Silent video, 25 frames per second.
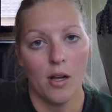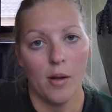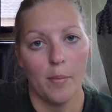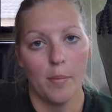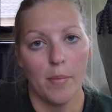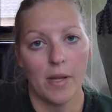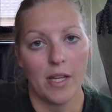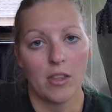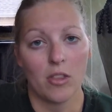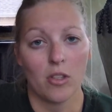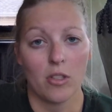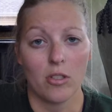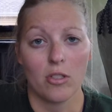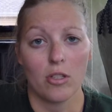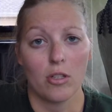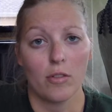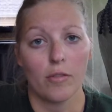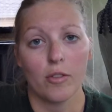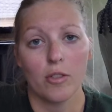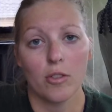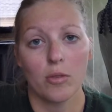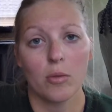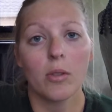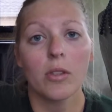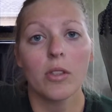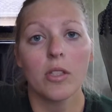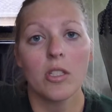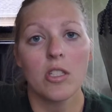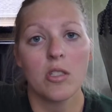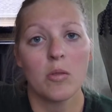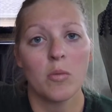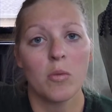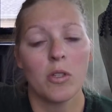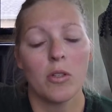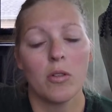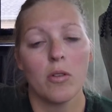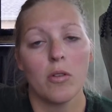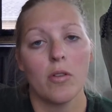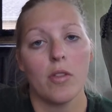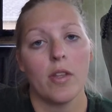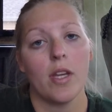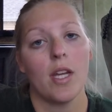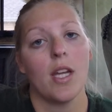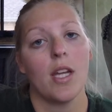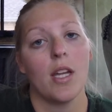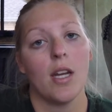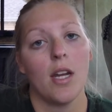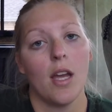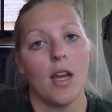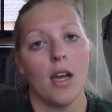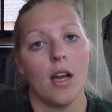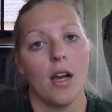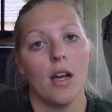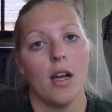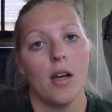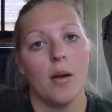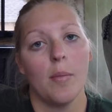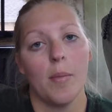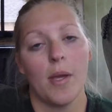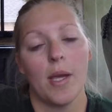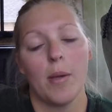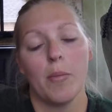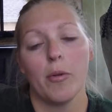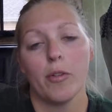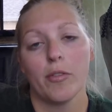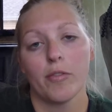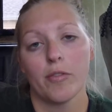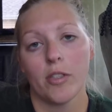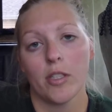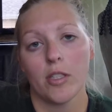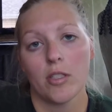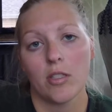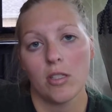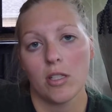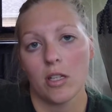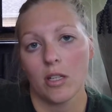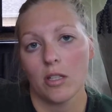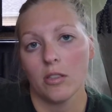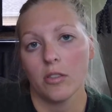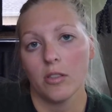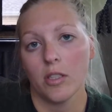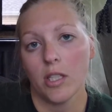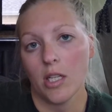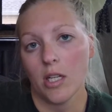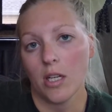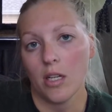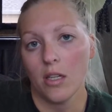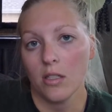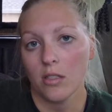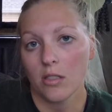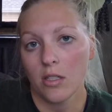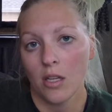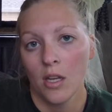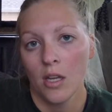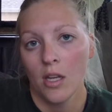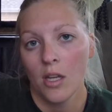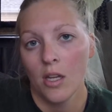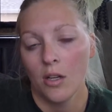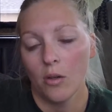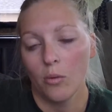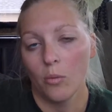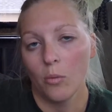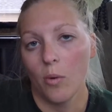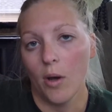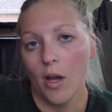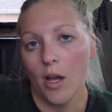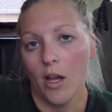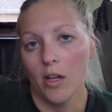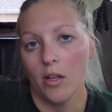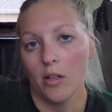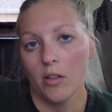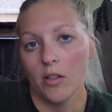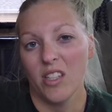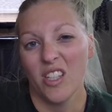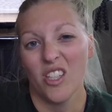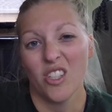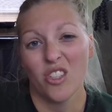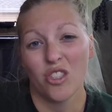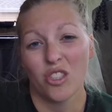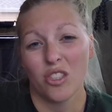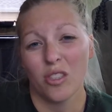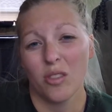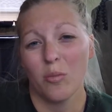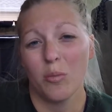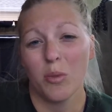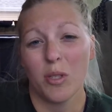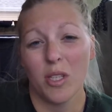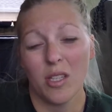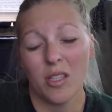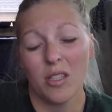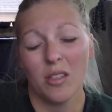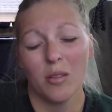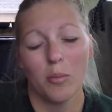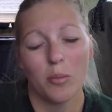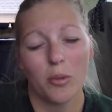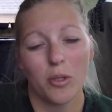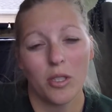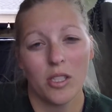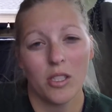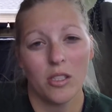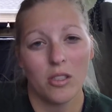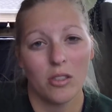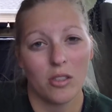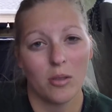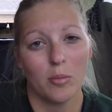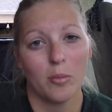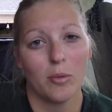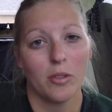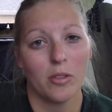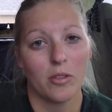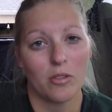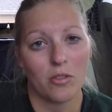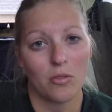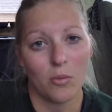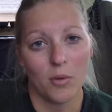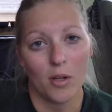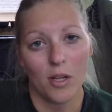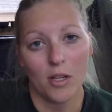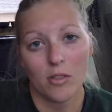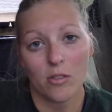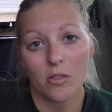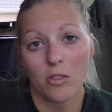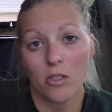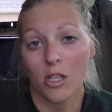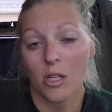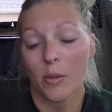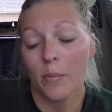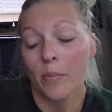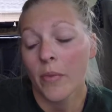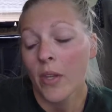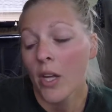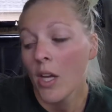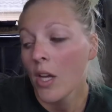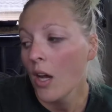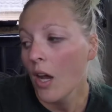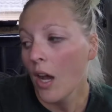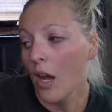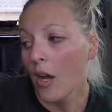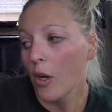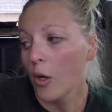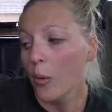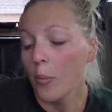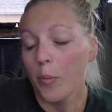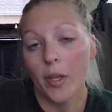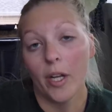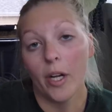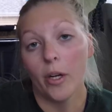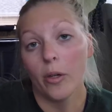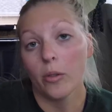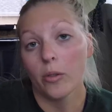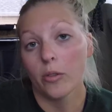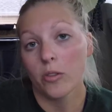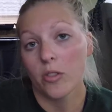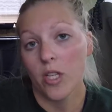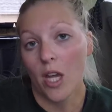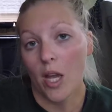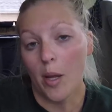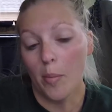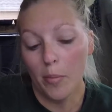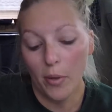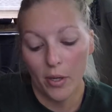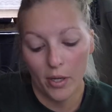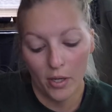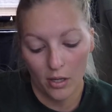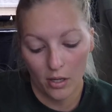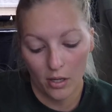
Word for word: make the surface really smooth and able for us to clean it well, and it should be pretty durable as well. So I hope that it holds up.